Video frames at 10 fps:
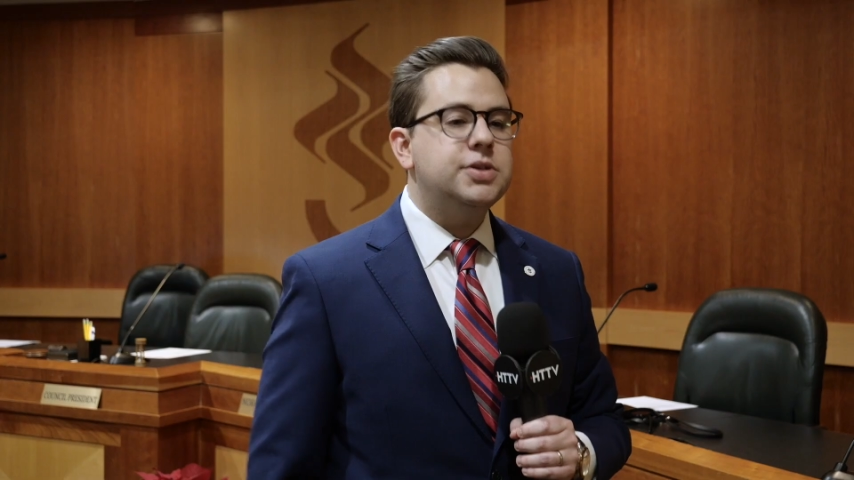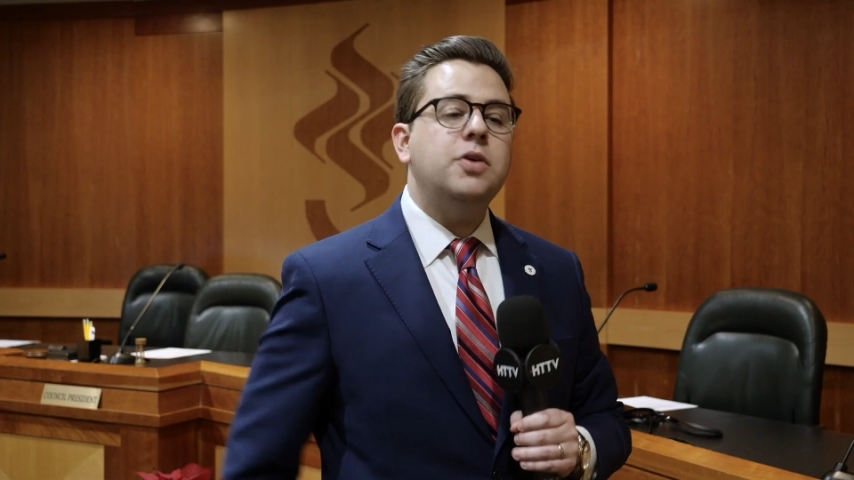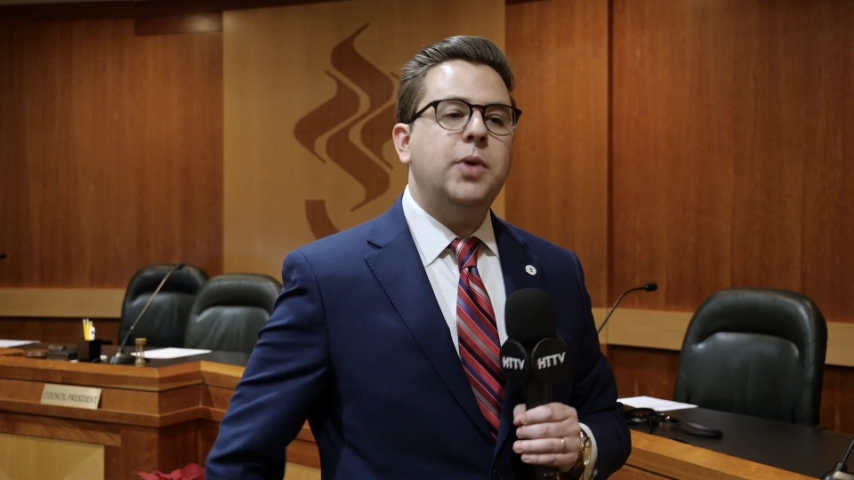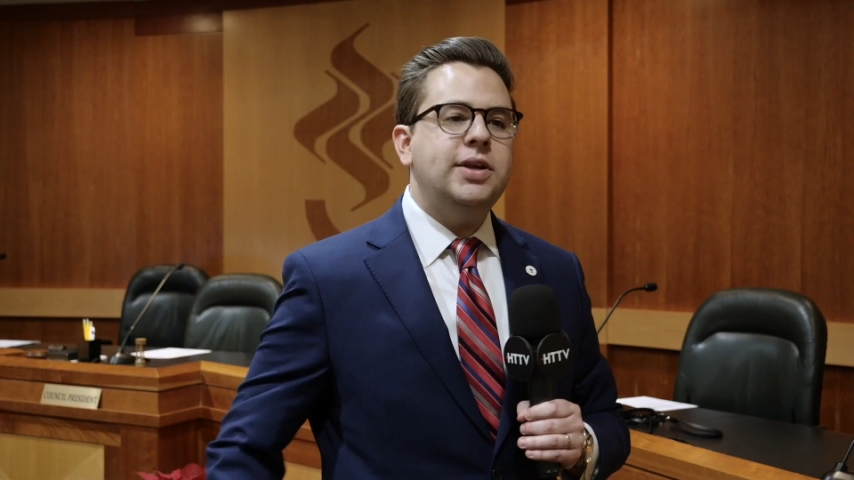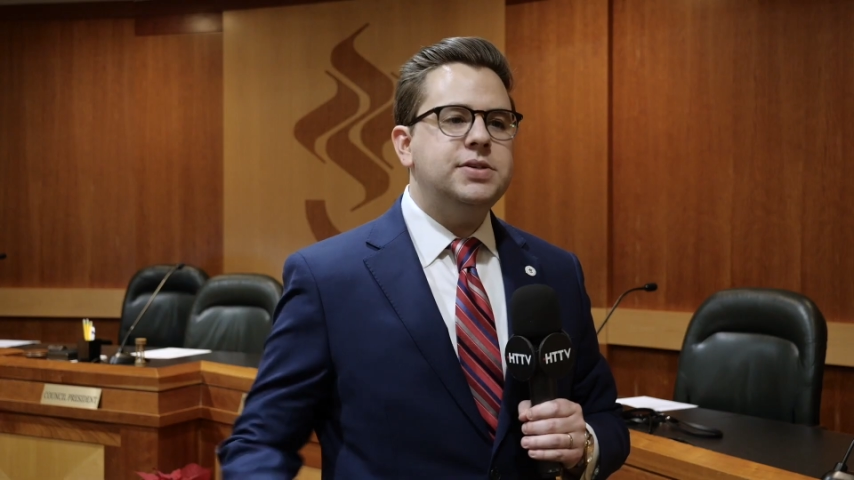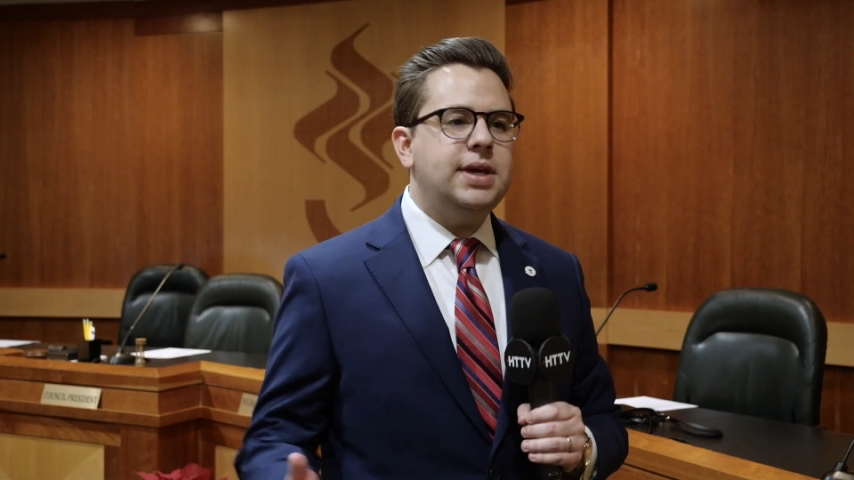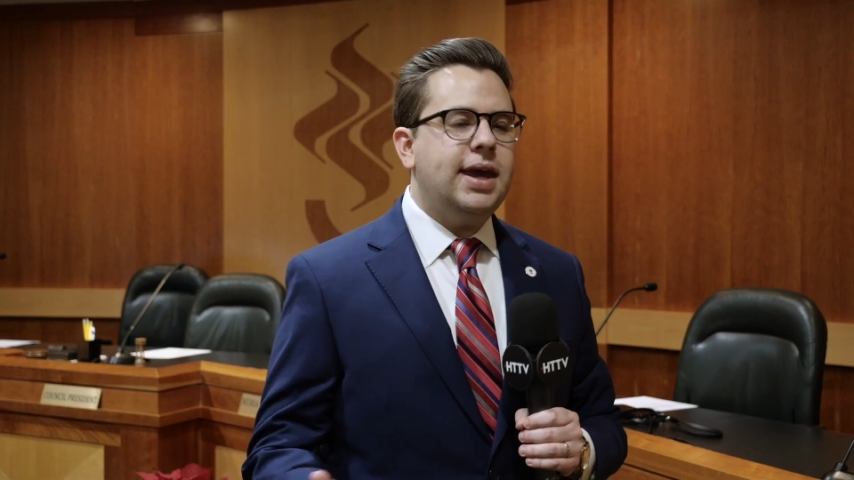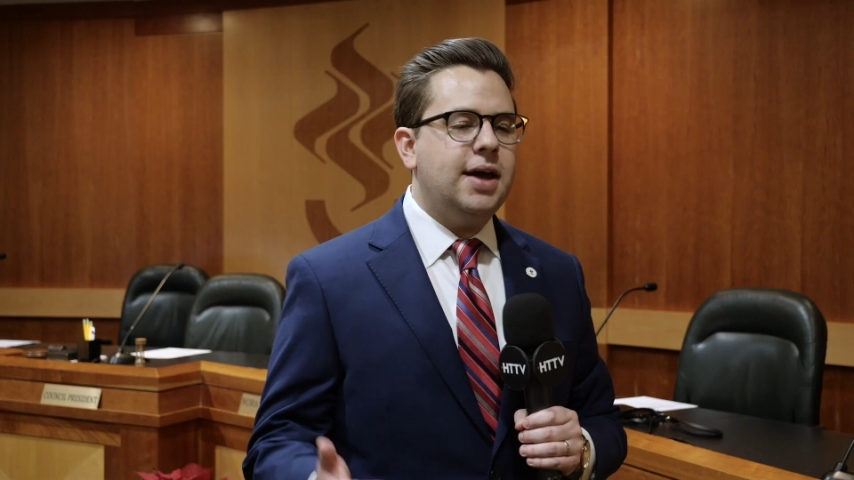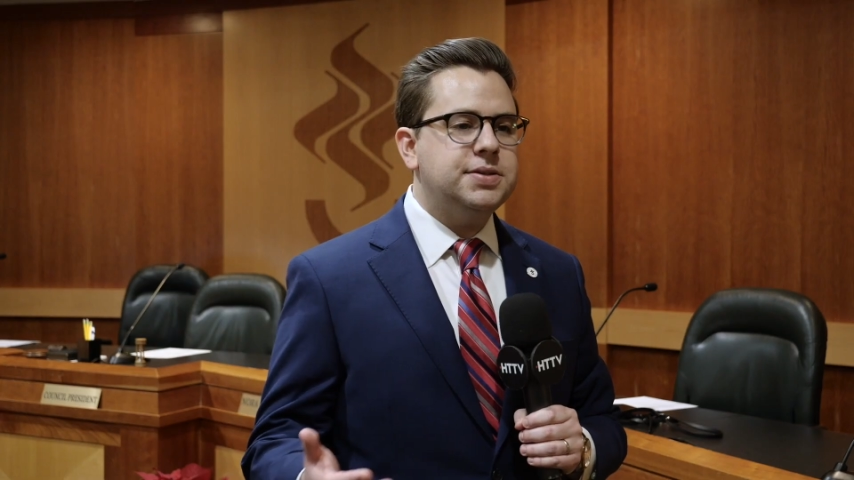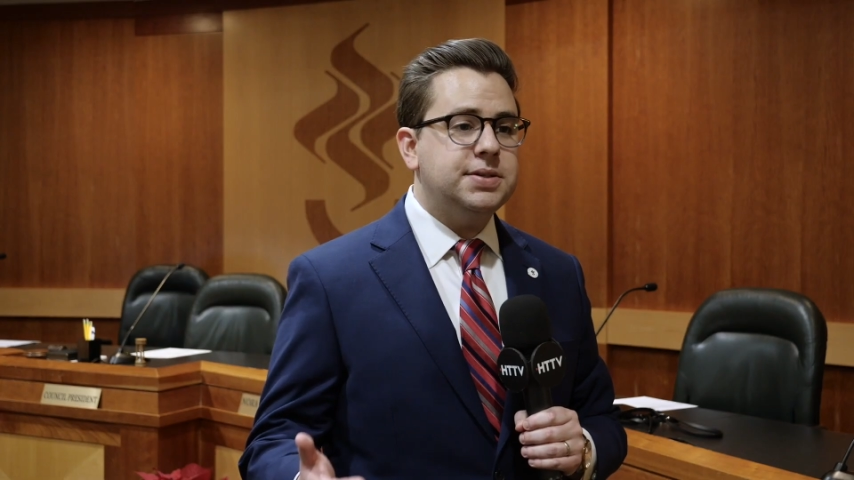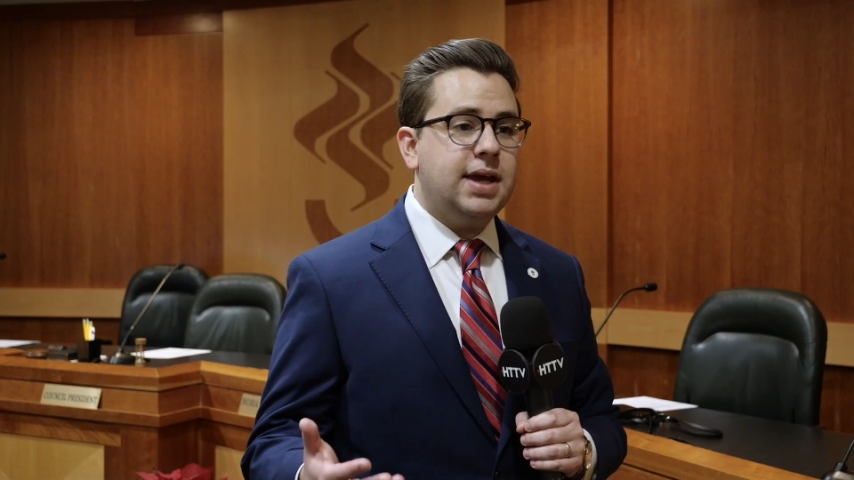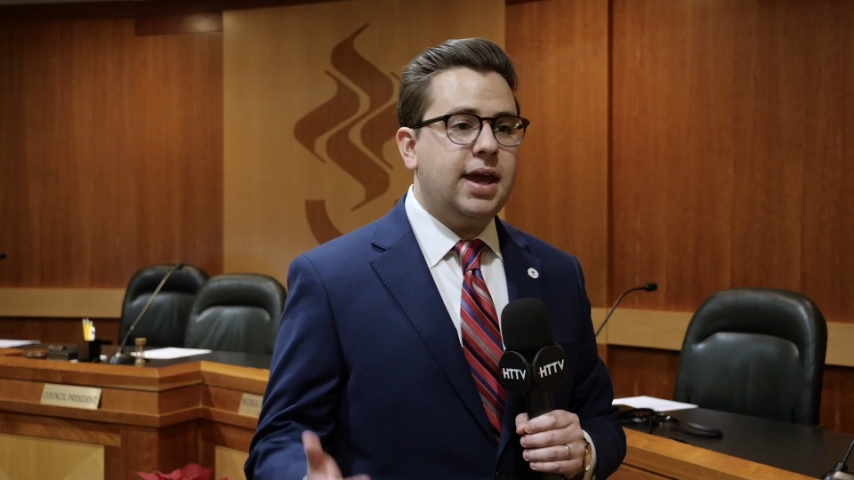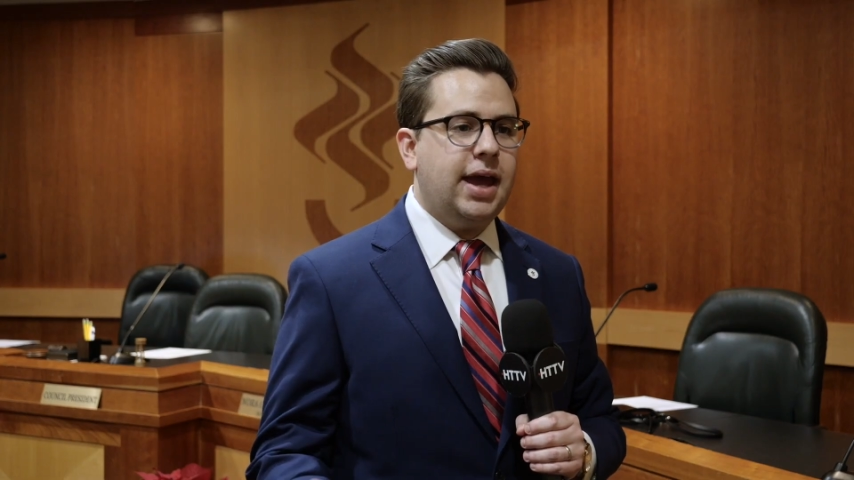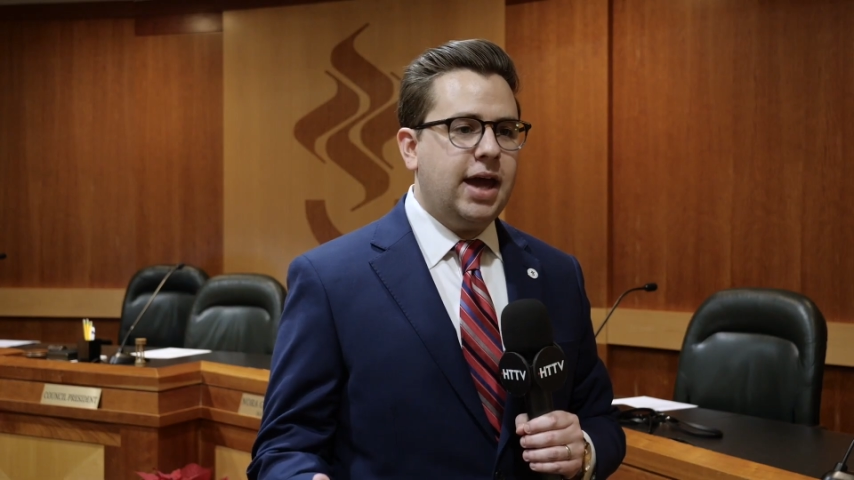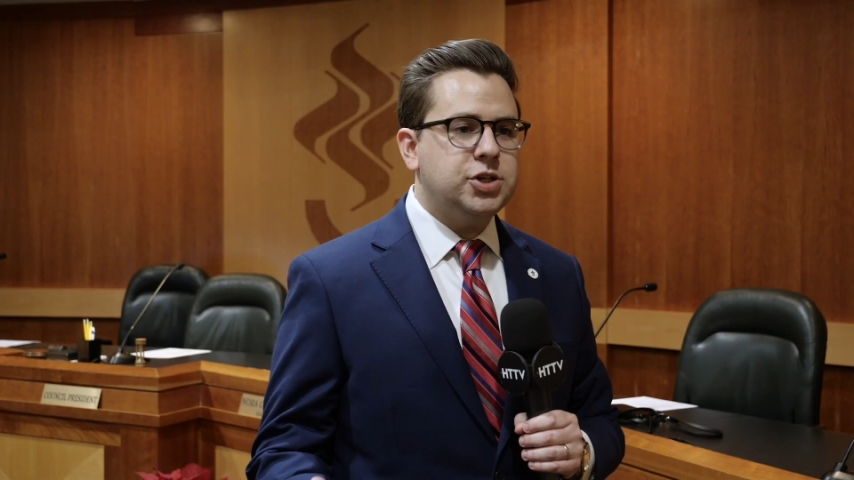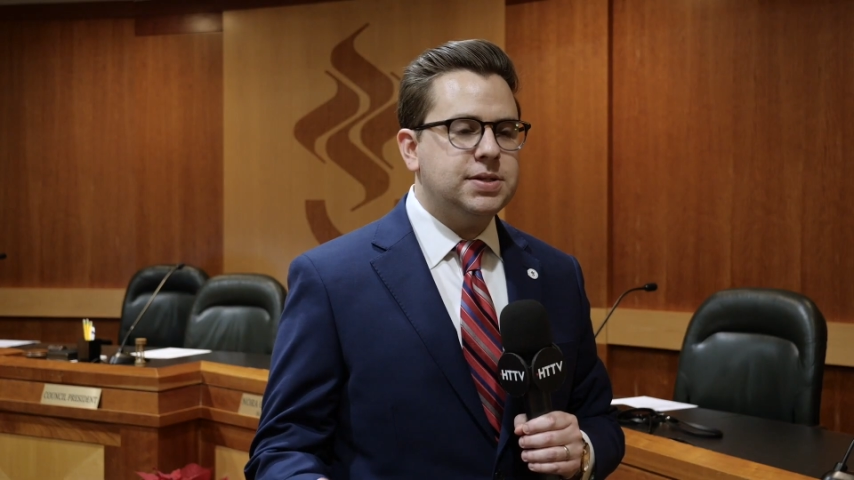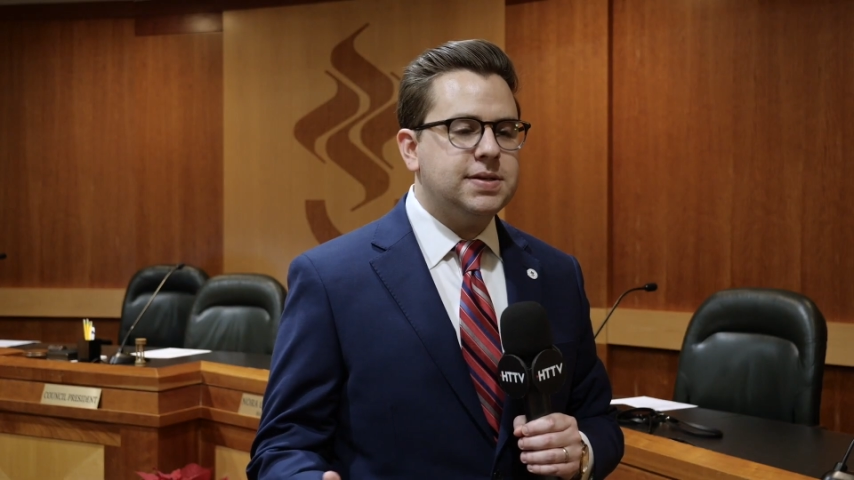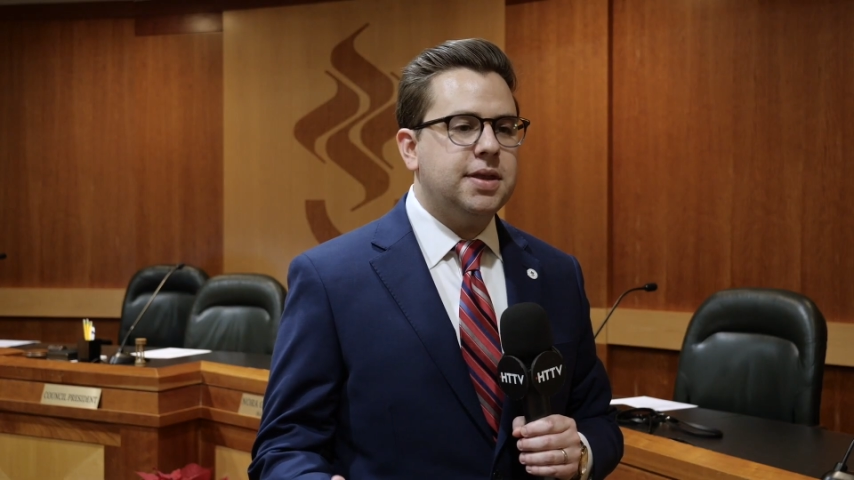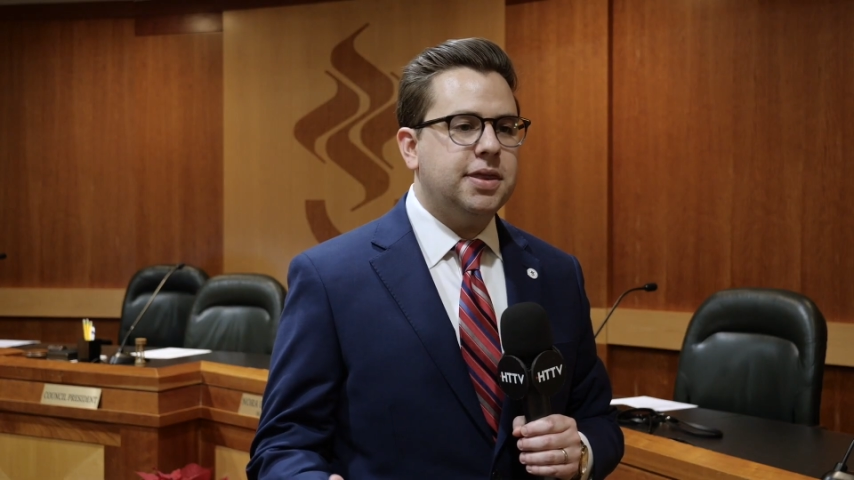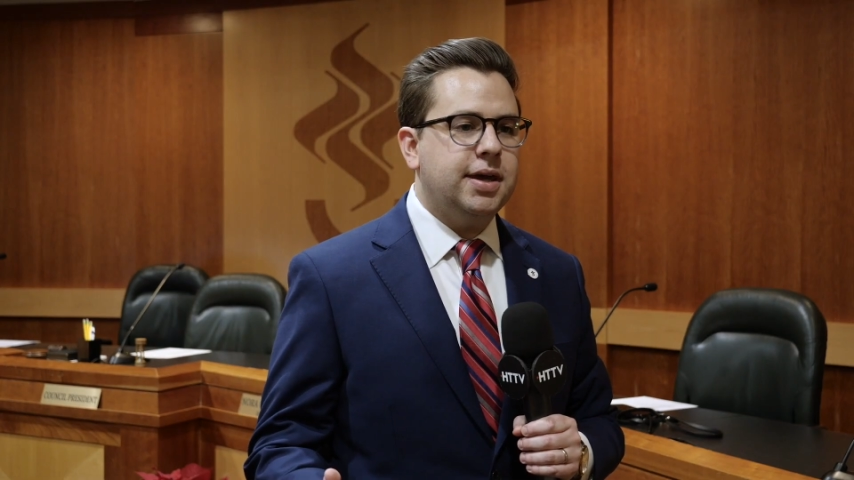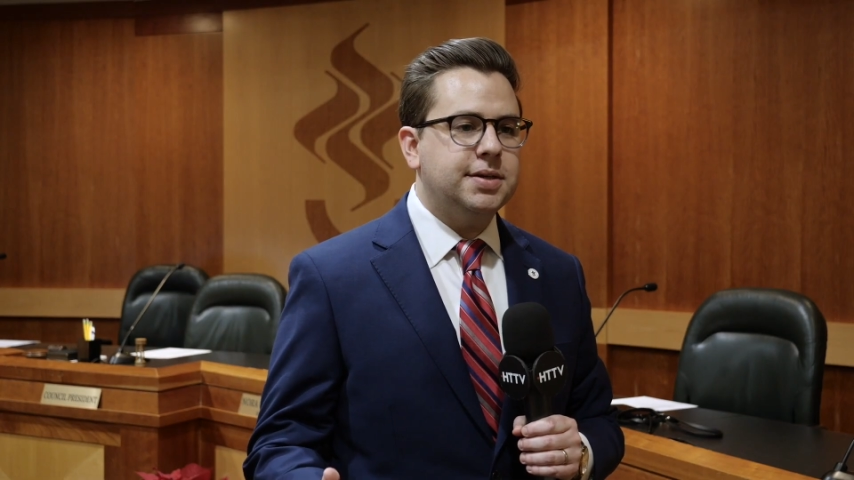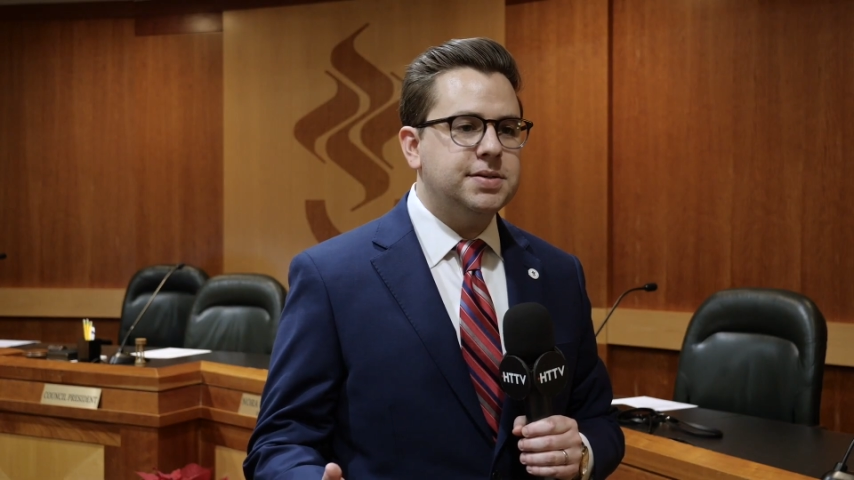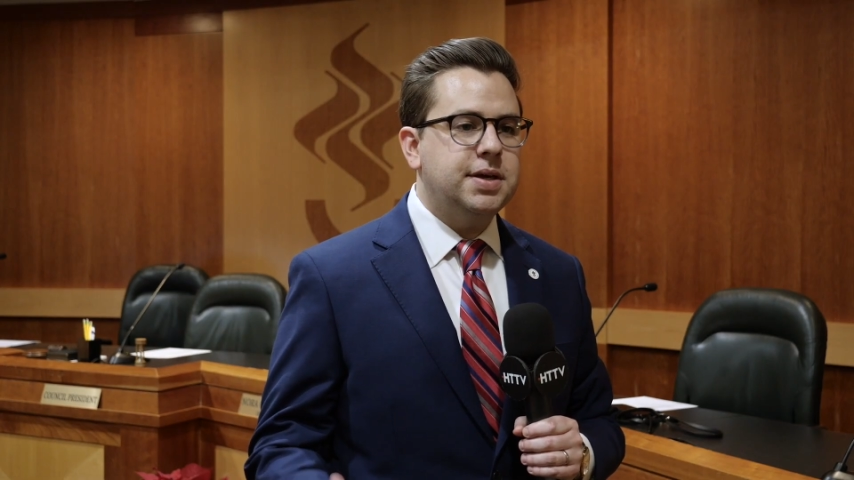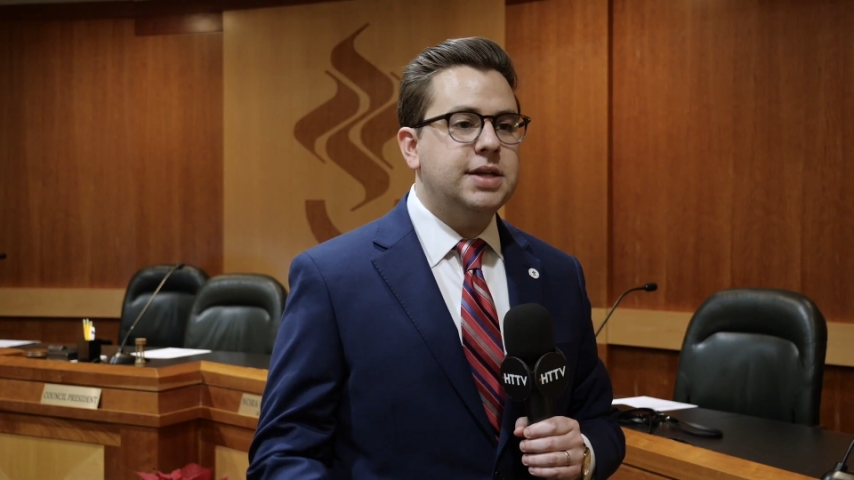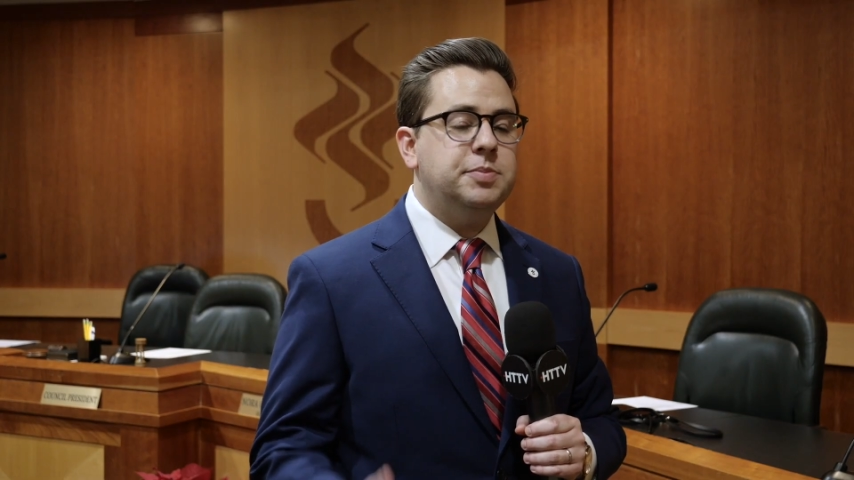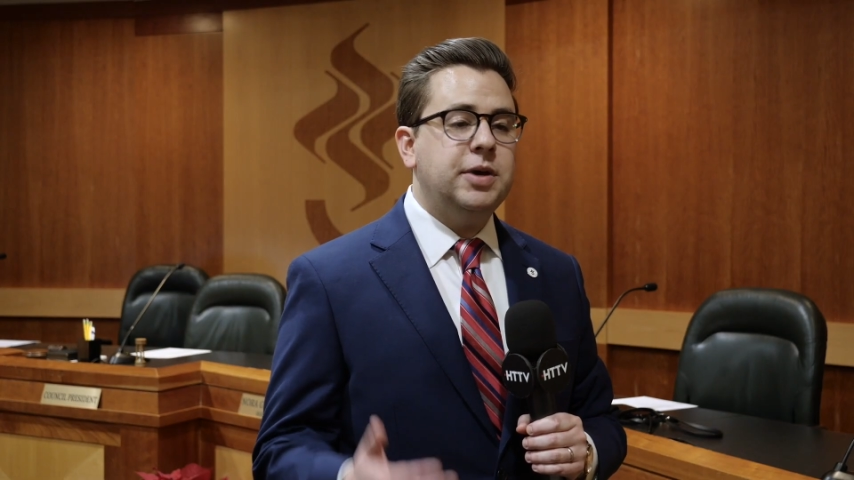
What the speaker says: So when you see council taking actions on things, it's